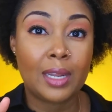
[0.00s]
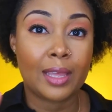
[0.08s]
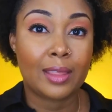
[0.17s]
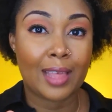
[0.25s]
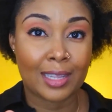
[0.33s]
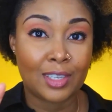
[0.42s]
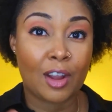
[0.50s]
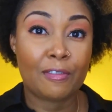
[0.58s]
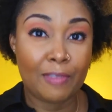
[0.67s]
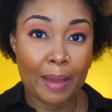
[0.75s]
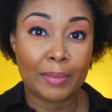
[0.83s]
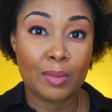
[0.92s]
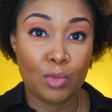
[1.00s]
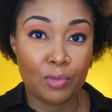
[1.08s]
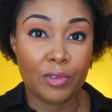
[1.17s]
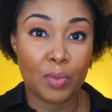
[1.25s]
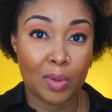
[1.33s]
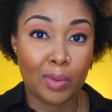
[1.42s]
like that's our family
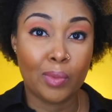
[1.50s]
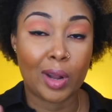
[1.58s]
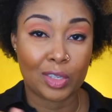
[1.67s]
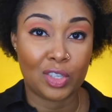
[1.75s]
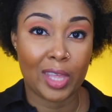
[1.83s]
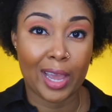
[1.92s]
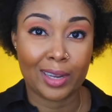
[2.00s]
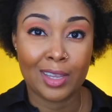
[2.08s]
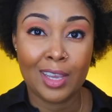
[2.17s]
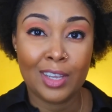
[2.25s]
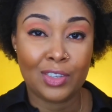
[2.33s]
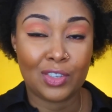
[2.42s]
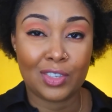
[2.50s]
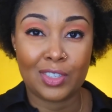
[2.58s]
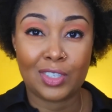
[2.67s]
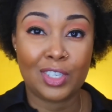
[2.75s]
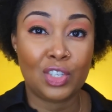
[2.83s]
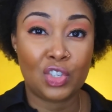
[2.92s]
movie. We will watch that just
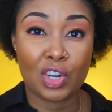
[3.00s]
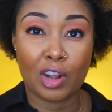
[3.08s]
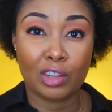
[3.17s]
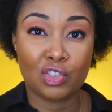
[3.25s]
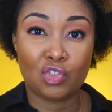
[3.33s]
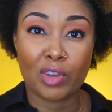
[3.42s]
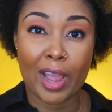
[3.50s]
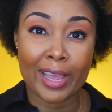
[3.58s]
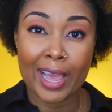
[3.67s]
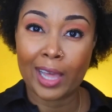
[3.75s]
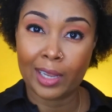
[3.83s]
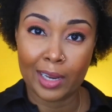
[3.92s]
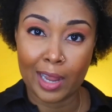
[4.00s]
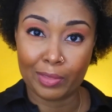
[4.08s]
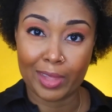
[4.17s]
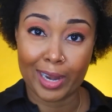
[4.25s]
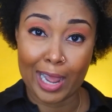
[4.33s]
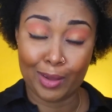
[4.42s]
to see Charles drag Helen
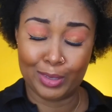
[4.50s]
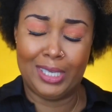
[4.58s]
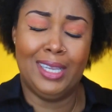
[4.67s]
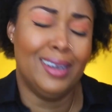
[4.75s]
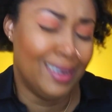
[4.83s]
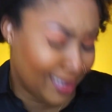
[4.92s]
out that house.